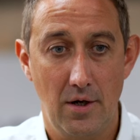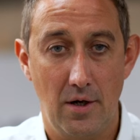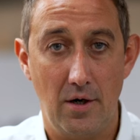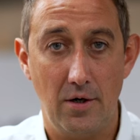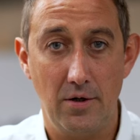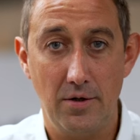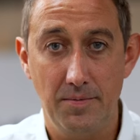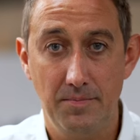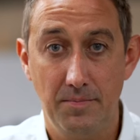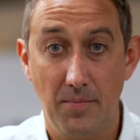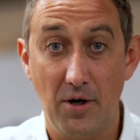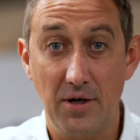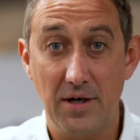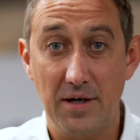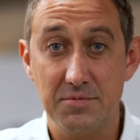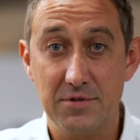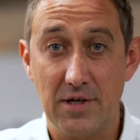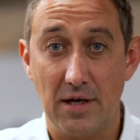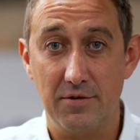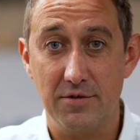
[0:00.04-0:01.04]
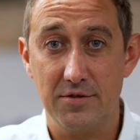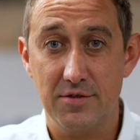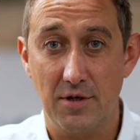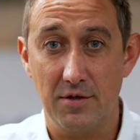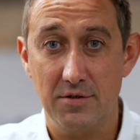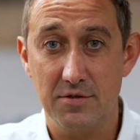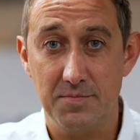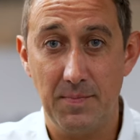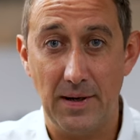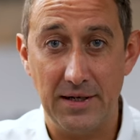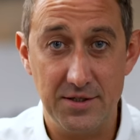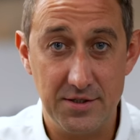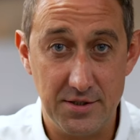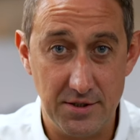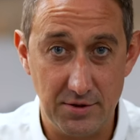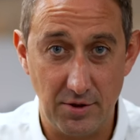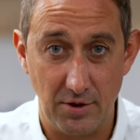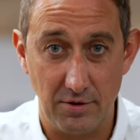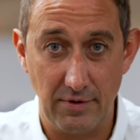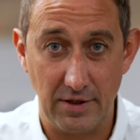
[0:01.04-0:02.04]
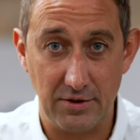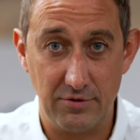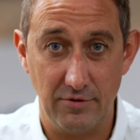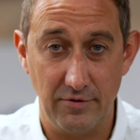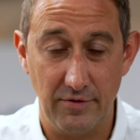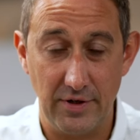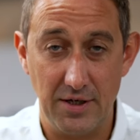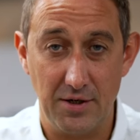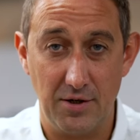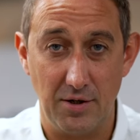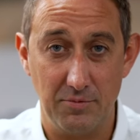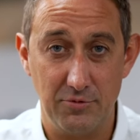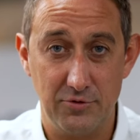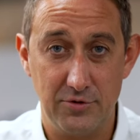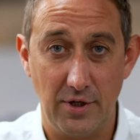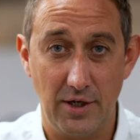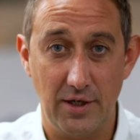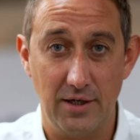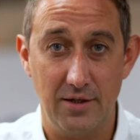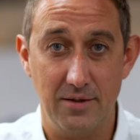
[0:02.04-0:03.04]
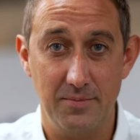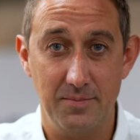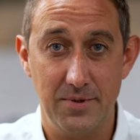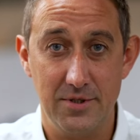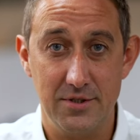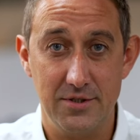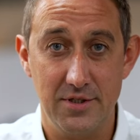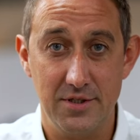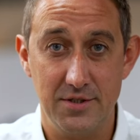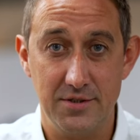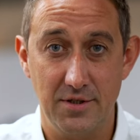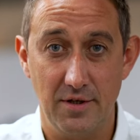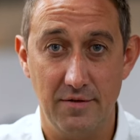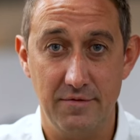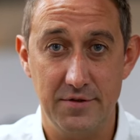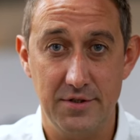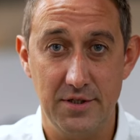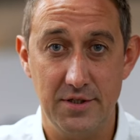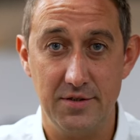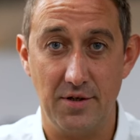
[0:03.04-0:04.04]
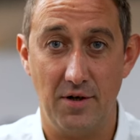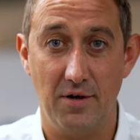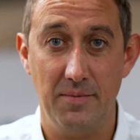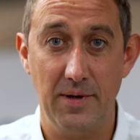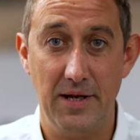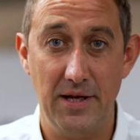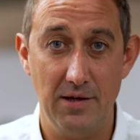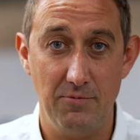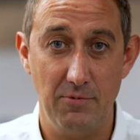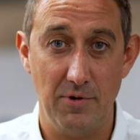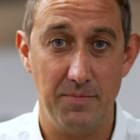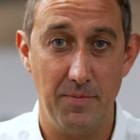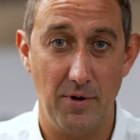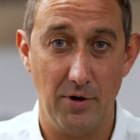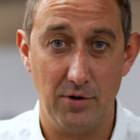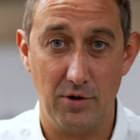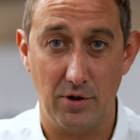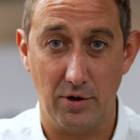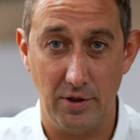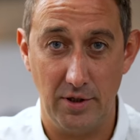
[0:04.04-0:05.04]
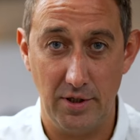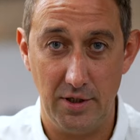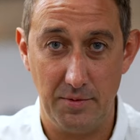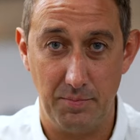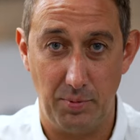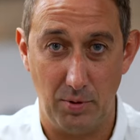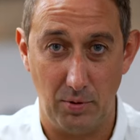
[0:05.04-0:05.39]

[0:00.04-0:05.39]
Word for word: Hi, my name's Gareth Jones, Managing Director of In-Comm Training and Business Services. I'm here with my colleague,